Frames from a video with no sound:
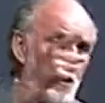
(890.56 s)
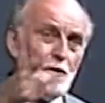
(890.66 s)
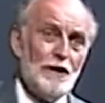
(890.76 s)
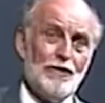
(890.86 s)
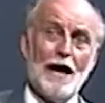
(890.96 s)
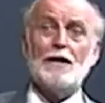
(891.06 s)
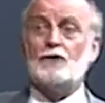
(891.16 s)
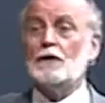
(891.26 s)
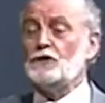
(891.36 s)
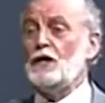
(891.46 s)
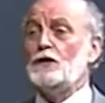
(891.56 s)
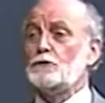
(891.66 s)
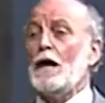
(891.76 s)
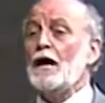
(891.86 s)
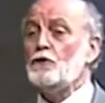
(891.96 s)
only that,
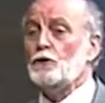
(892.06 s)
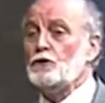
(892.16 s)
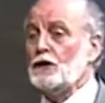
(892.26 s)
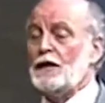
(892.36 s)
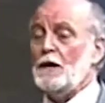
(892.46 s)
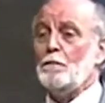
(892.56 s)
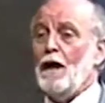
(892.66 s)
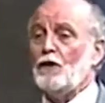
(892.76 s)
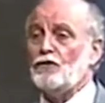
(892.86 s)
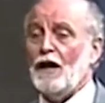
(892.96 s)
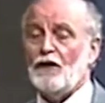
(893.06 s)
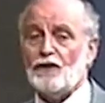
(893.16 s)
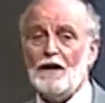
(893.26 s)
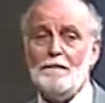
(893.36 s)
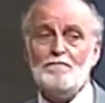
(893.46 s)
says Daniel to King
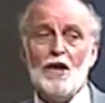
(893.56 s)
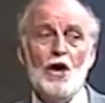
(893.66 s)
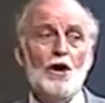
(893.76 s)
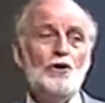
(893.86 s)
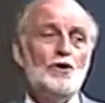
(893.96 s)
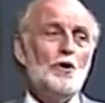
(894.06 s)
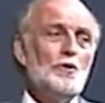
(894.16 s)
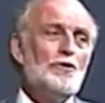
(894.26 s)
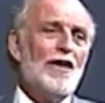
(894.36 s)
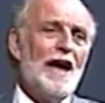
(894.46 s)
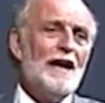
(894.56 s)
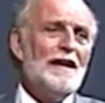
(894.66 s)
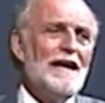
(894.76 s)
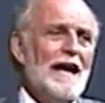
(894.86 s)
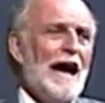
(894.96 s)
Belshazzar, you
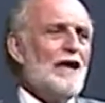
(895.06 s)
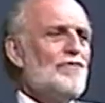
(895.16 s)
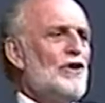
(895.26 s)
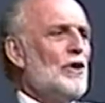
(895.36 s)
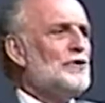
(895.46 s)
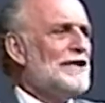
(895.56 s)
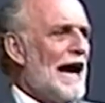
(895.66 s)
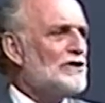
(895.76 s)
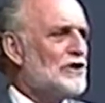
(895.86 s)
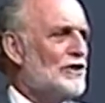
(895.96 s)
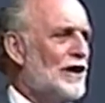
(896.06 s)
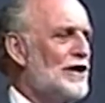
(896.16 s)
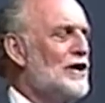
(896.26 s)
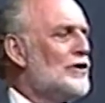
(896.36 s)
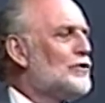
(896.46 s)
then had the
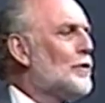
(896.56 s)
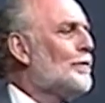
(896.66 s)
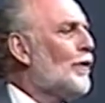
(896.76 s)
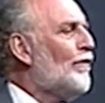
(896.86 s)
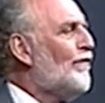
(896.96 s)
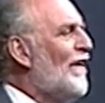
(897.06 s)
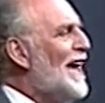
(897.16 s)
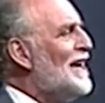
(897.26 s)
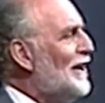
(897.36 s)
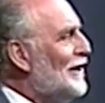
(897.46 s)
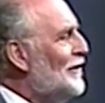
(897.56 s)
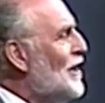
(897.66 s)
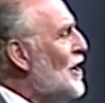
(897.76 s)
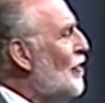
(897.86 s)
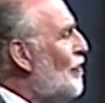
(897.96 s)
audacity to
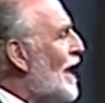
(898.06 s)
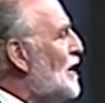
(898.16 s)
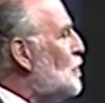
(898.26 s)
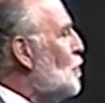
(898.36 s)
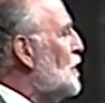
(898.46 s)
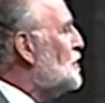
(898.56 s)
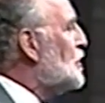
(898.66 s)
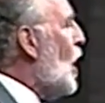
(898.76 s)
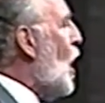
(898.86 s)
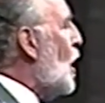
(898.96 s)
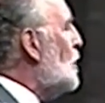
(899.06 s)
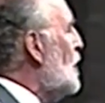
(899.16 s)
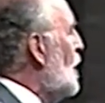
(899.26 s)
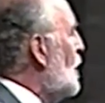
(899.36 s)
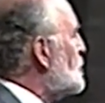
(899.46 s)
profane that which God
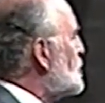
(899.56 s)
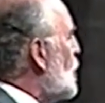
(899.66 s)
has